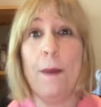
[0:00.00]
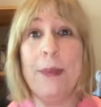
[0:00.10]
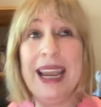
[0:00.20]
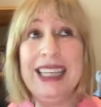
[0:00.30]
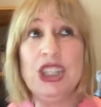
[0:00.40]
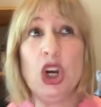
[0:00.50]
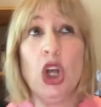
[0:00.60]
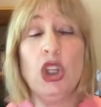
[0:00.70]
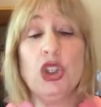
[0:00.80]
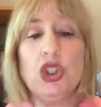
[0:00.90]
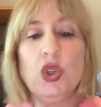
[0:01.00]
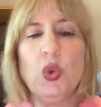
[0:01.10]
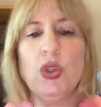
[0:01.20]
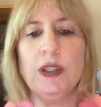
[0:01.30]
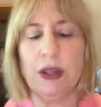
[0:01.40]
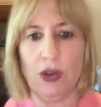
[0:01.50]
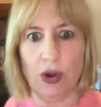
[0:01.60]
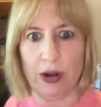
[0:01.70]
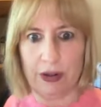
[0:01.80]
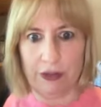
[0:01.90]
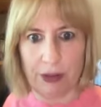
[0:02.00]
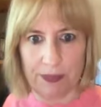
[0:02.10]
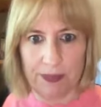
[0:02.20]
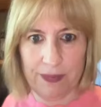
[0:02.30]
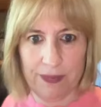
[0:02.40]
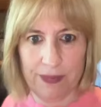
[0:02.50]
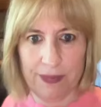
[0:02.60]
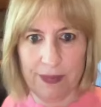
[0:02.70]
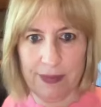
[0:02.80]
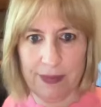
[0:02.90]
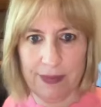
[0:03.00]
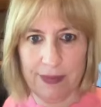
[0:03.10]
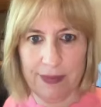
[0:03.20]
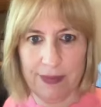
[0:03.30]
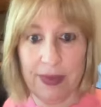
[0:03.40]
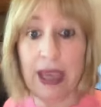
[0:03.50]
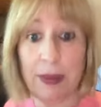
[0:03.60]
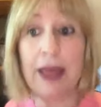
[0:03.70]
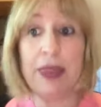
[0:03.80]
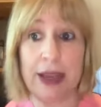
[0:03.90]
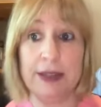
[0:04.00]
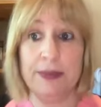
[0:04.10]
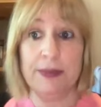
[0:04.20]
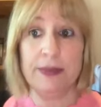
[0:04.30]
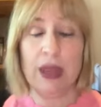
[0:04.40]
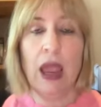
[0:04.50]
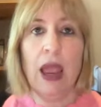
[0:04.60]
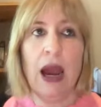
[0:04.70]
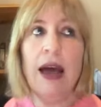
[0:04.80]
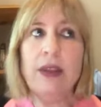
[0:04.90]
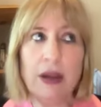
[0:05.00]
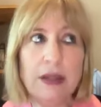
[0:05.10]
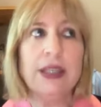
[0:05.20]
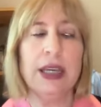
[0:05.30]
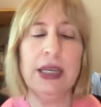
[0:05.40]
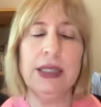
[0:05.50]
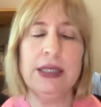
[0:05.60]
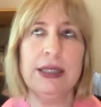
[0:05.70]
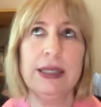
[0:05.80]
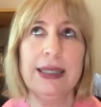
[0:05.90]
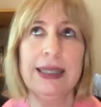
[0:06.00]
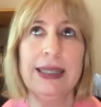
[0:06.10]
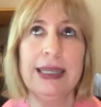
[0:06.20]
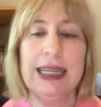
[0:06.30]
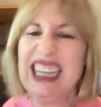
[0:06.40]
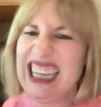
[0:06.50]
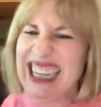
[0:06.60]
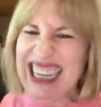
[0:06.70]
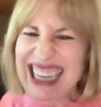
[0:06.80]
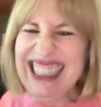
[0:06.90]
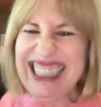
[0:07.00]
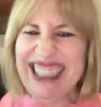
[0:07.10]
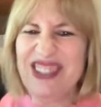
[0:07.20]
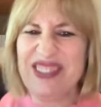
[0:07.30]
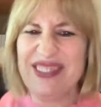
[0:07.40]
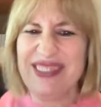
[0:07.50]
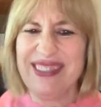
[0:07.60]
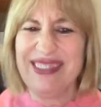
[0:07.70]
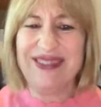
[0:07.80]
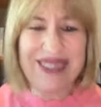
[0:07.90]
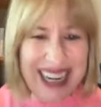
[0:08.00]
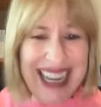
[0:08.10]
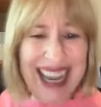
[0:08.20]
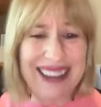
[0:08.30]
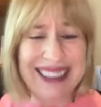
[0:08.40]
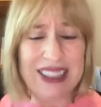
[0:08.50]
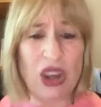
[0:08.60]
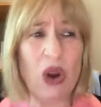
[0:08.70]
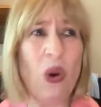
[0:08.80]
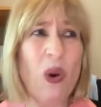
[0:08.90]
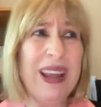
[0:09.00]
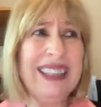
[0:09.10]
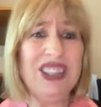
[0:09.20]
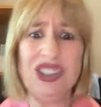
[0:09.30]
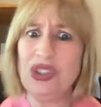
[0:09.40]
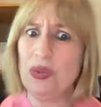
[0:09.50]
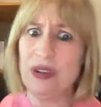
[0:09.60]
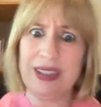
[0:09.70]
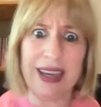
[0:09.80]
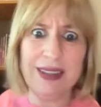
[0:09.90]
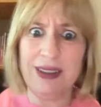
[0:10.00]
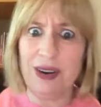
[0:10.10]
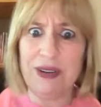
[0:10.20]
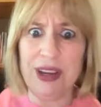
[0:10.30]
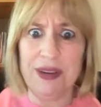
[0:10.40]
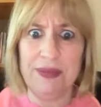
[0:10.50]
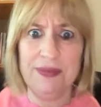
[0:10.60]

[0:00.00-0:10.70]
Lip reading: based on the source you got it from? Think about that. And the last thing is this really how things are, or is it just a worst case scenario?